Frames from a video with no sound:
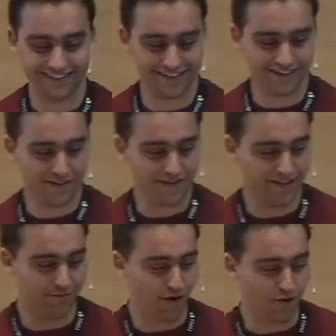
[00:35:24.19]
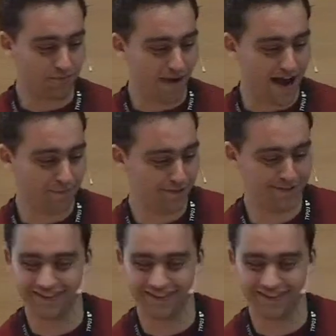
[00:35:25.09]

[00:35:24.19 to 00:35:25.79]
Uh, the roadmap.